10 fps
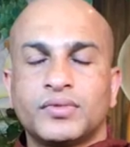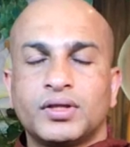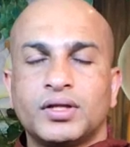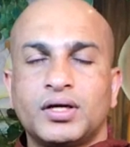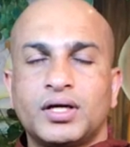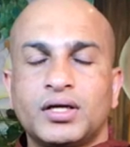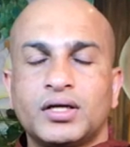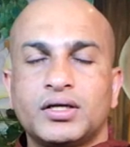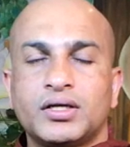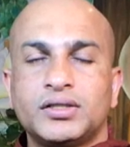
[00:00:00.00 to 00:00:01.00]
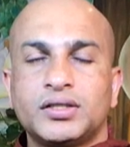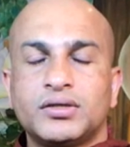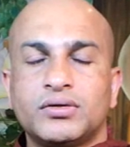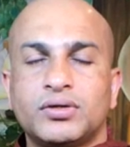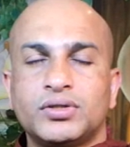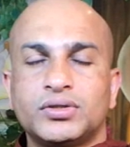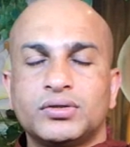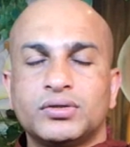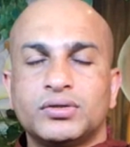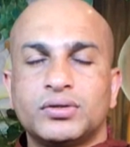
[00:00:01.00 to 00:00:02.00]
the recognition
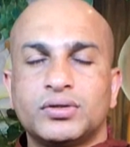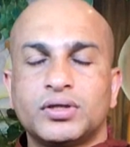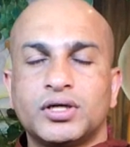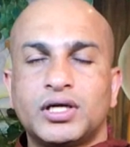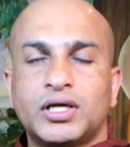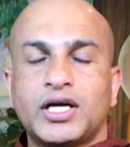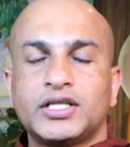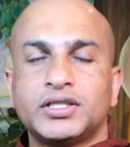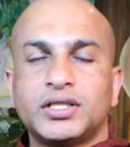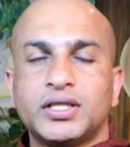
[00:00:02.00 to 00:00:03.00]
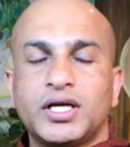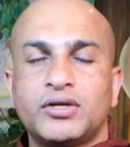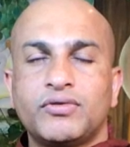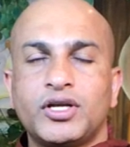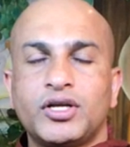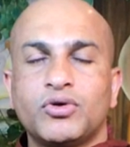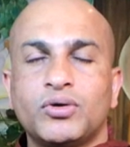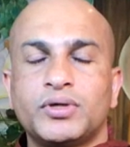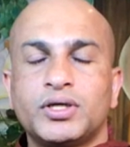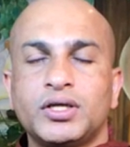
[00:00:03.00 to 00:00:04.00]
also arise in that very
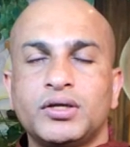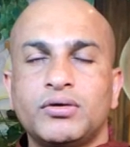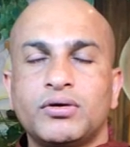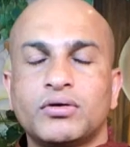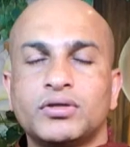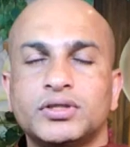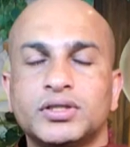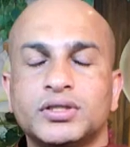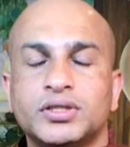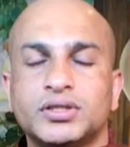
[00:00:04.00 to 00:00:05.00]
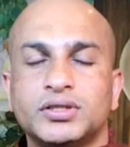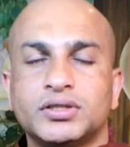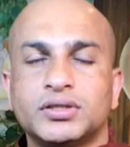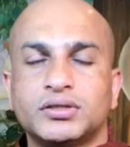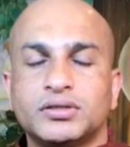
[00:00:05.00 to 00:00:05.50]
moment in your consciousness.